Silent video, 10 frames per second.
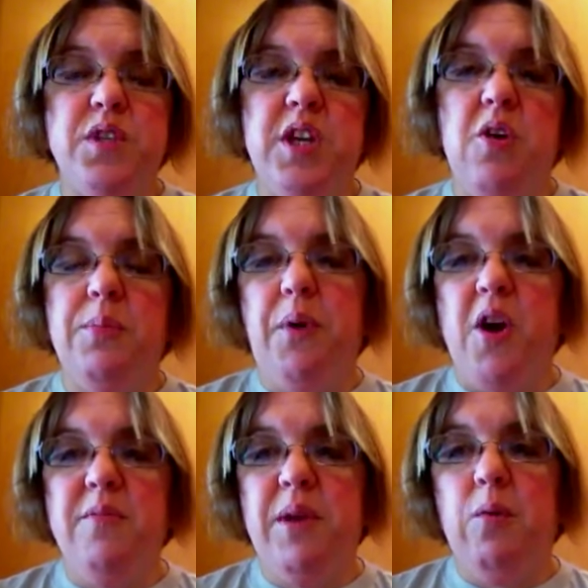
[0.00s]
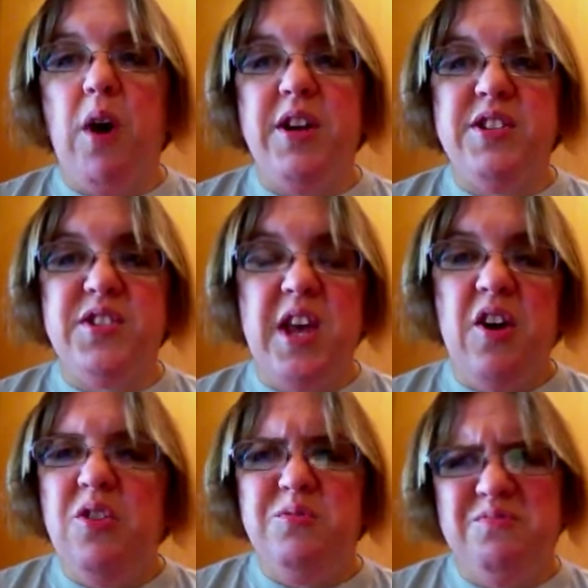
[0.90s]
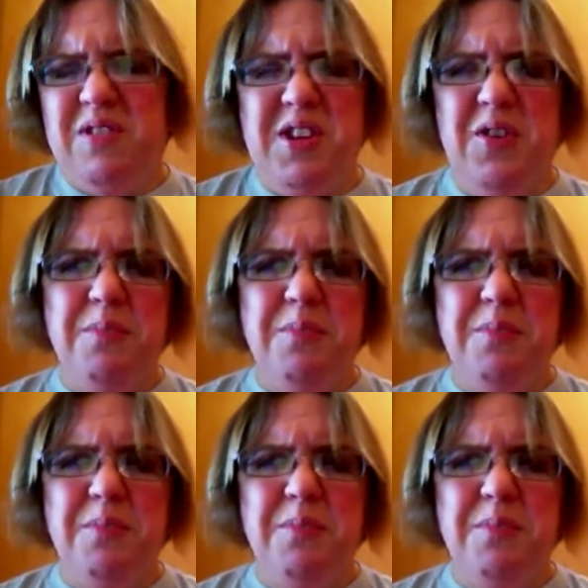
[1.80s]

You know, and part of me wanted to say, oh, you know,